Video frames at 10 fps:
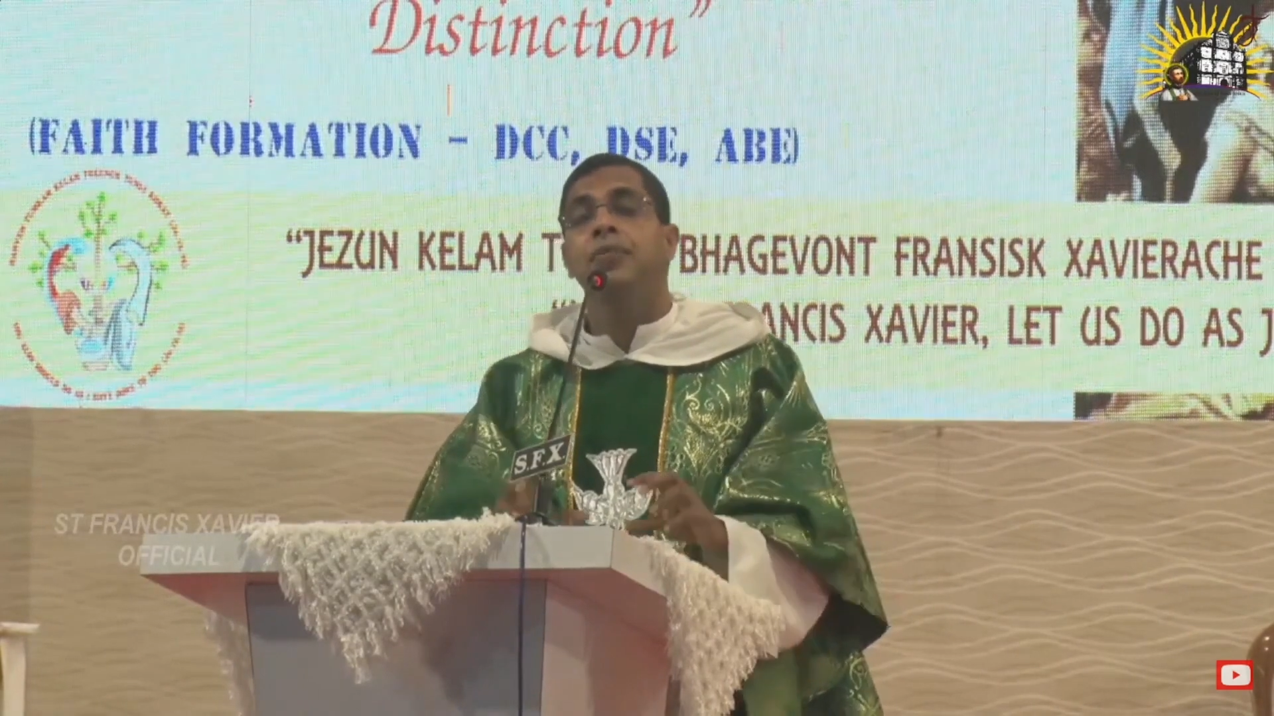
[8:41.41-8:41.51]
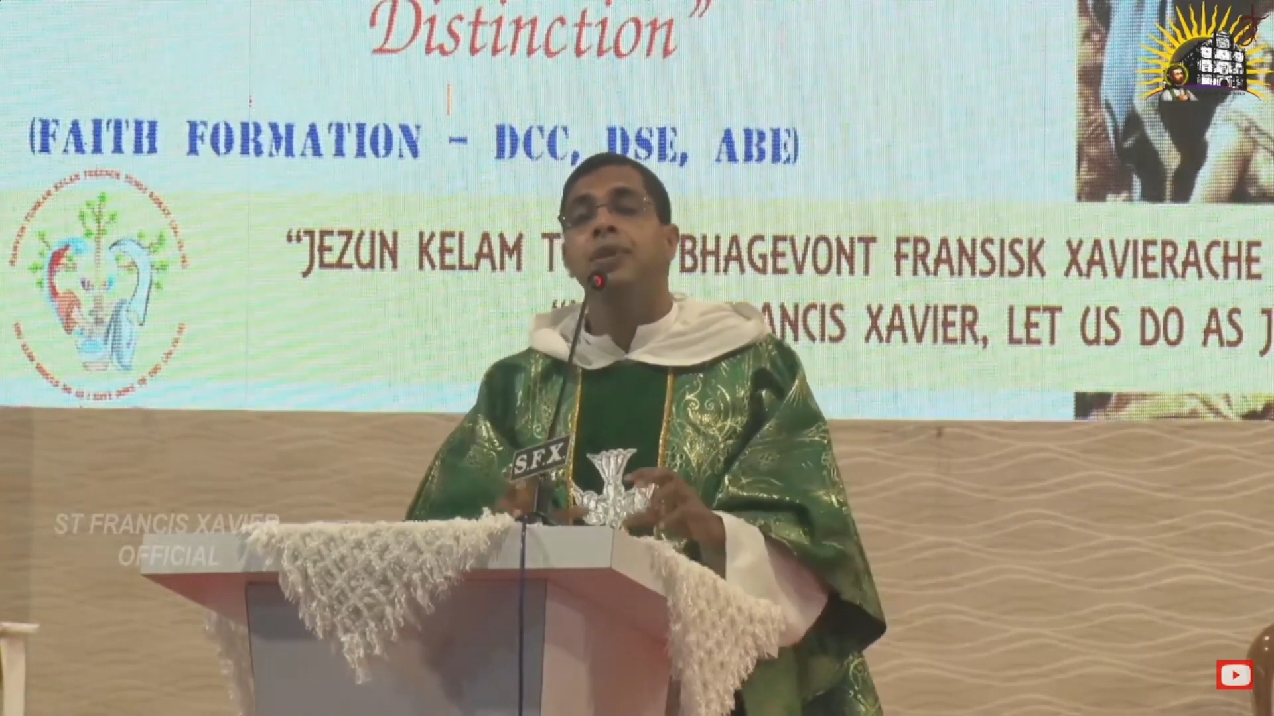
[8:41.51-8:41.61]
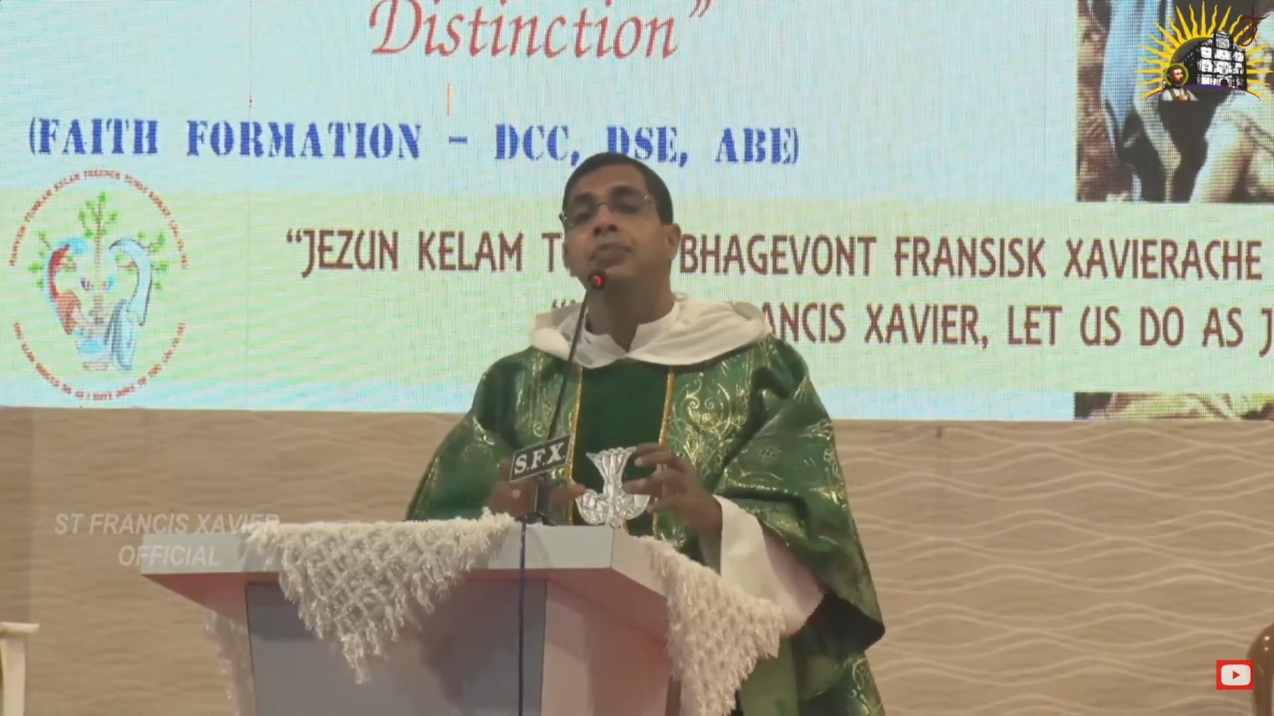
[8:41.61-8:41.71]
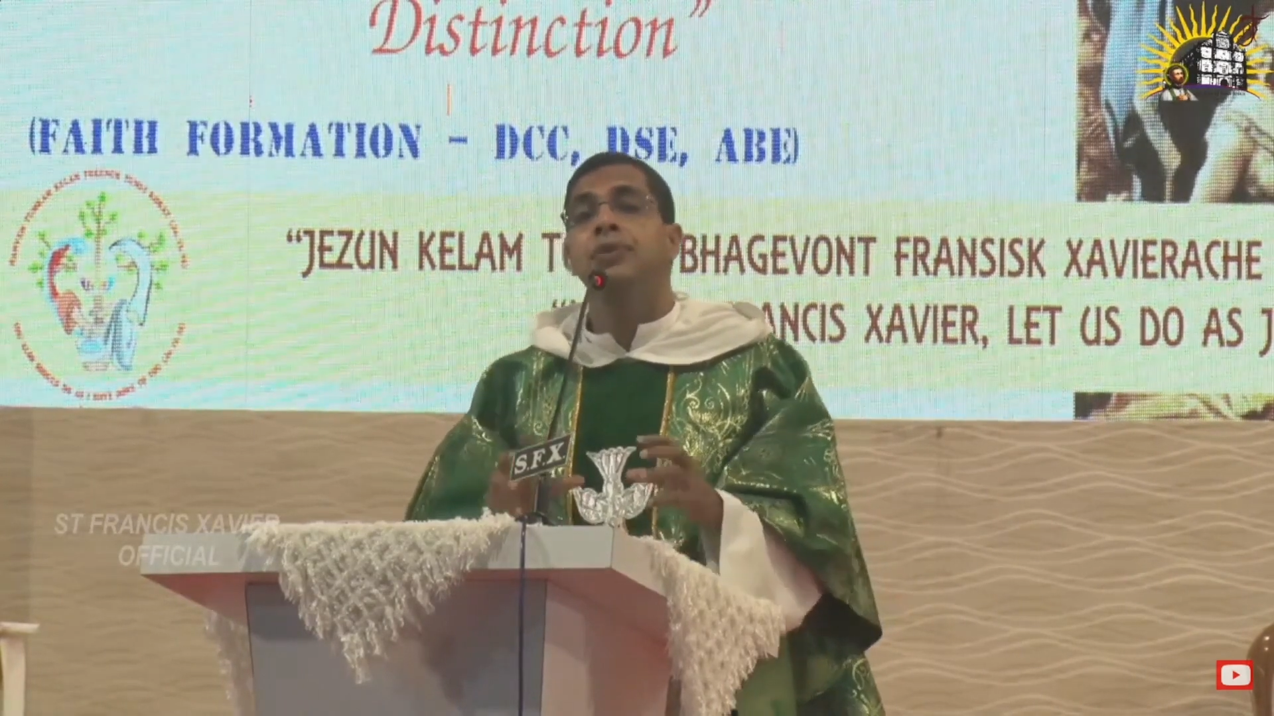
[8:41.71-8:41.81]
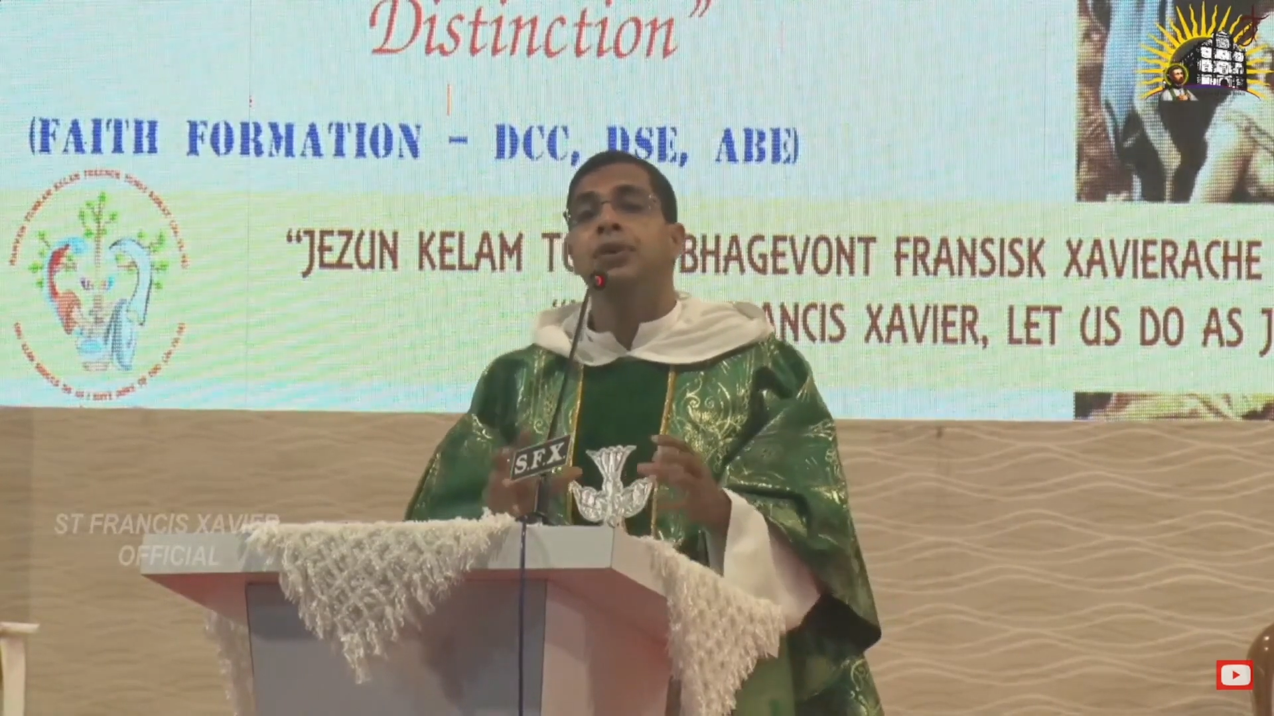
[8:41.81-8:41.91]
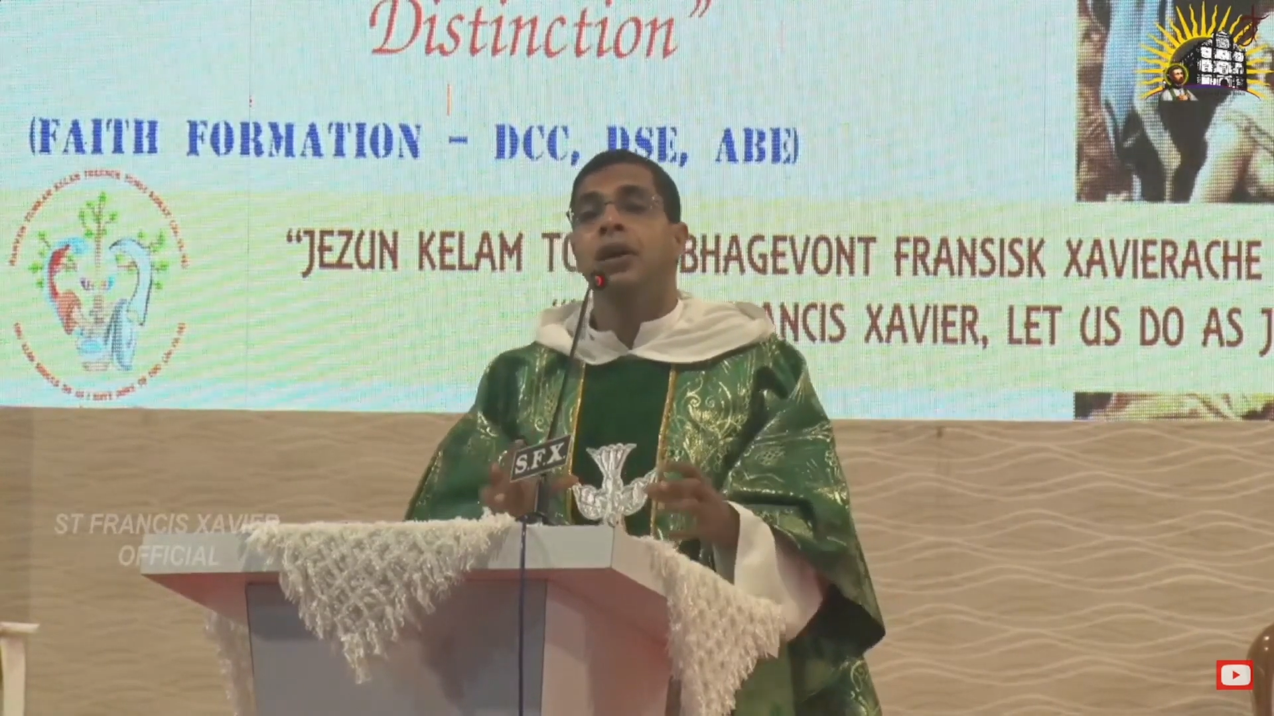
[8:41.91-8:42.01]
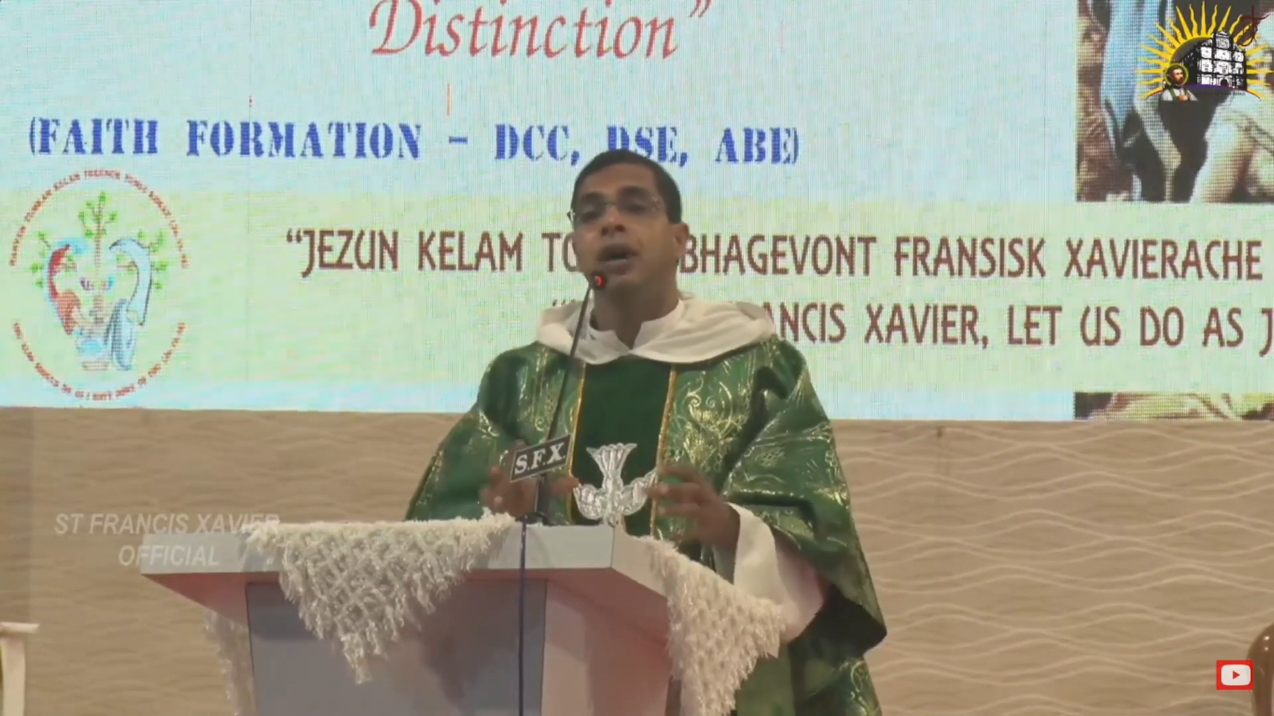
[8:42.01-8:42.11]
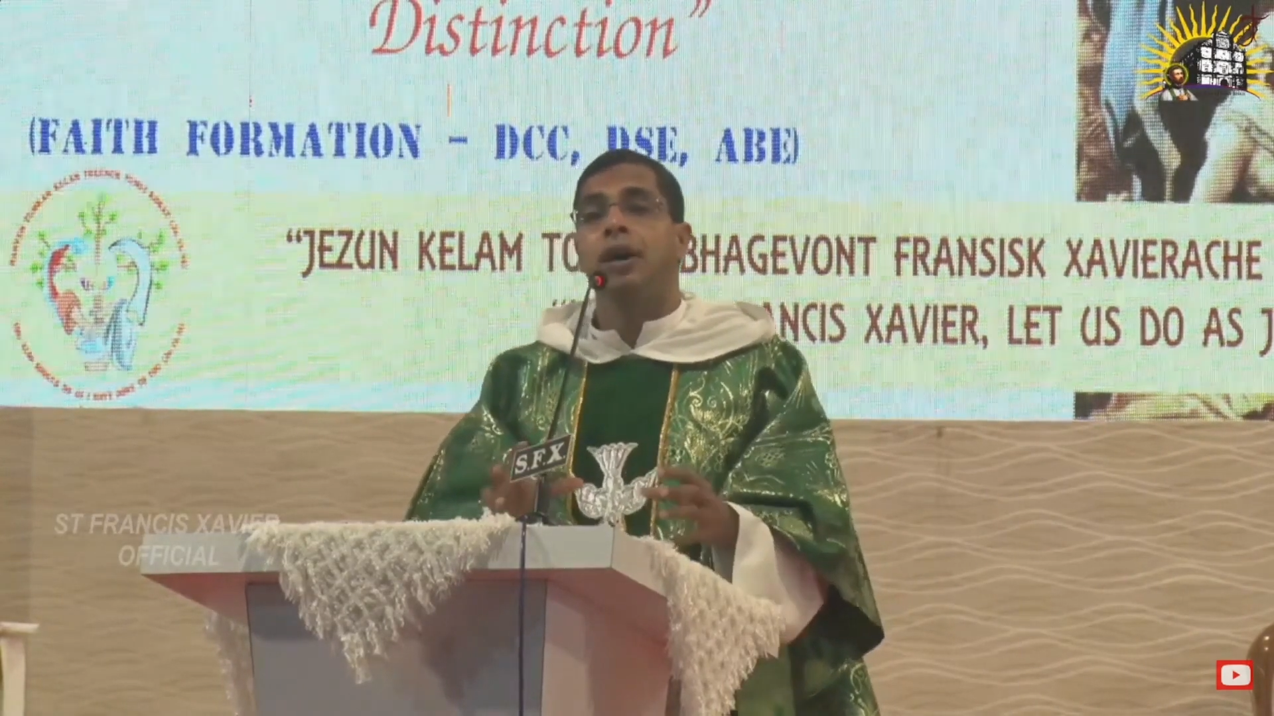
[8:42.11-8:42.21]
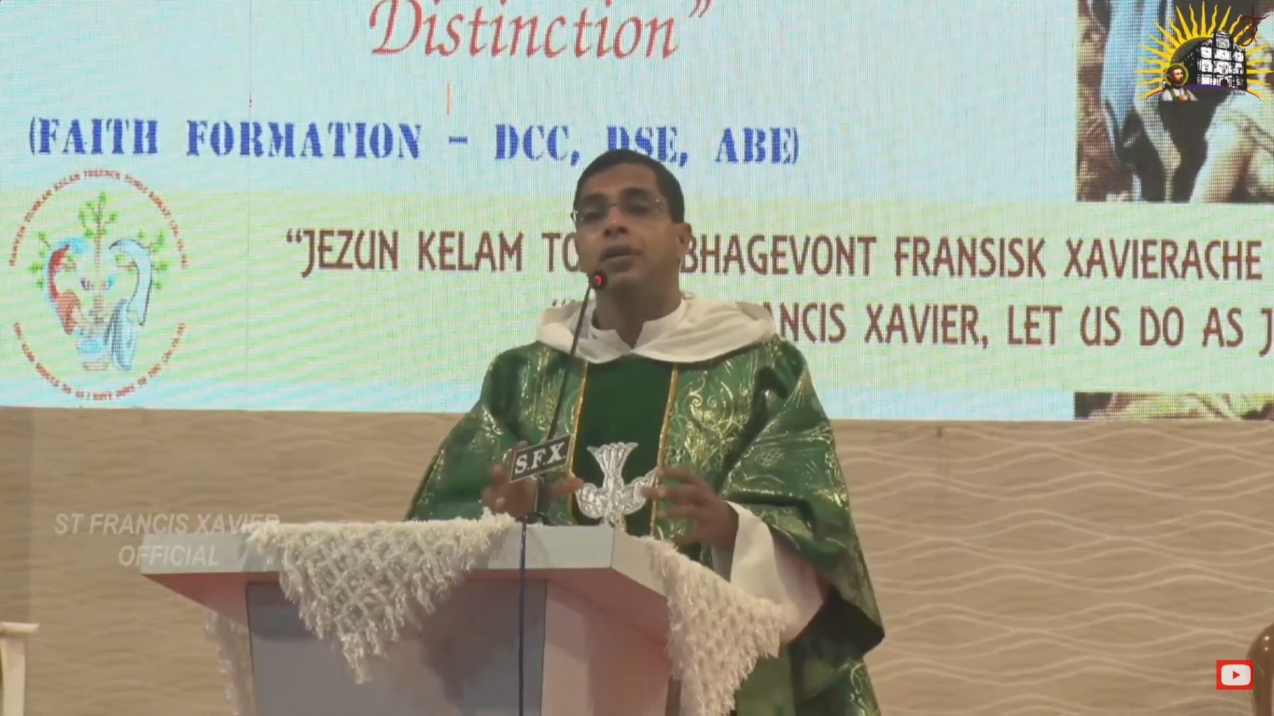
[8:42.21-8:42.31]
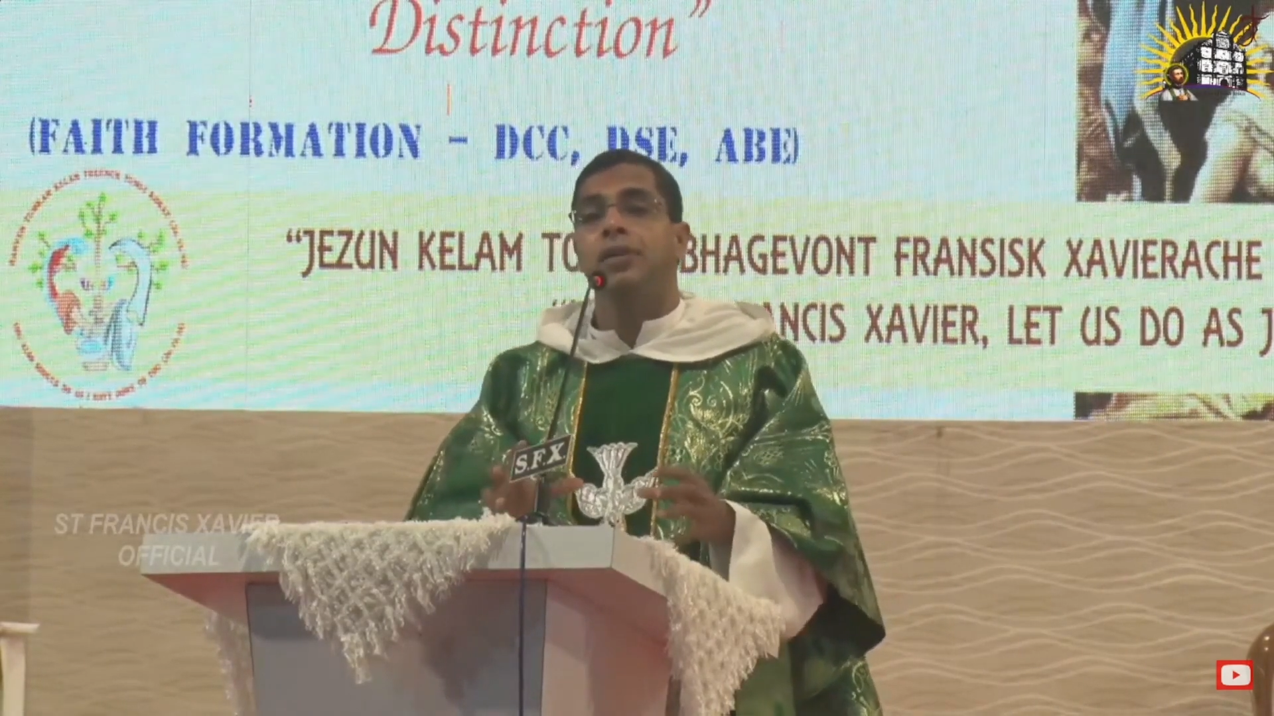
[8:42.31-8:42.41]
be able to
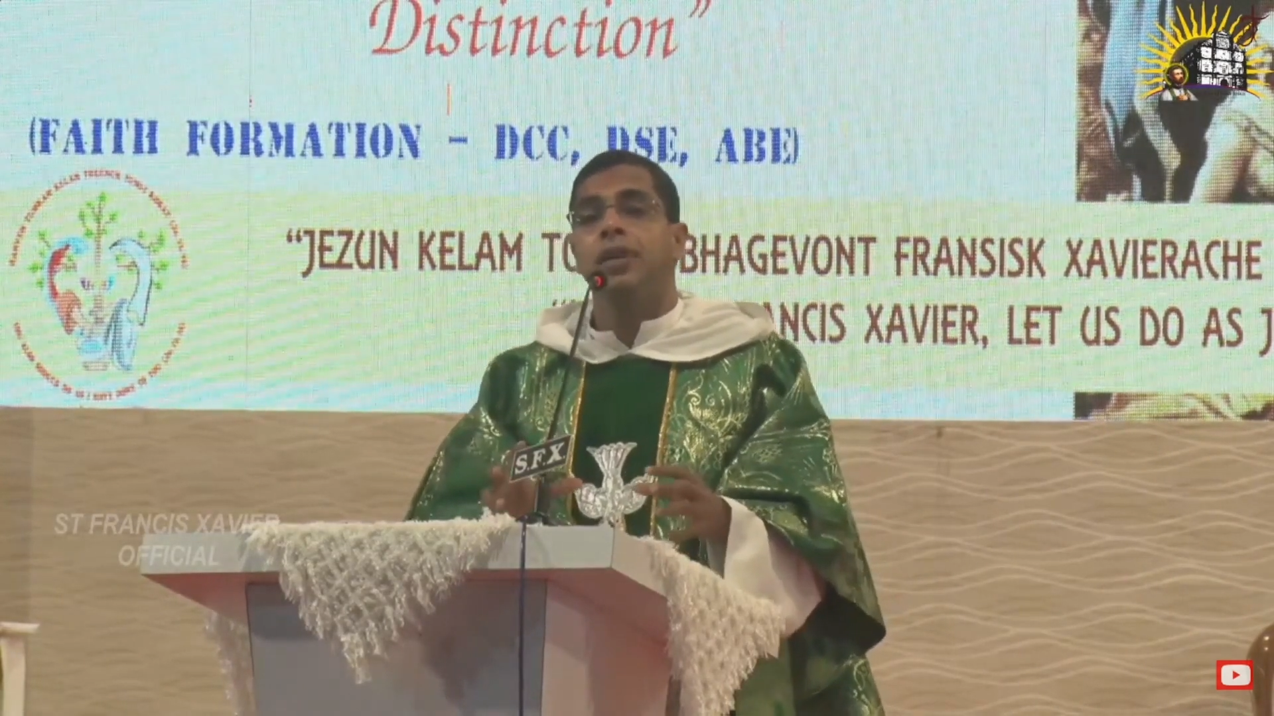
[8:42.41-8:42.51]
love.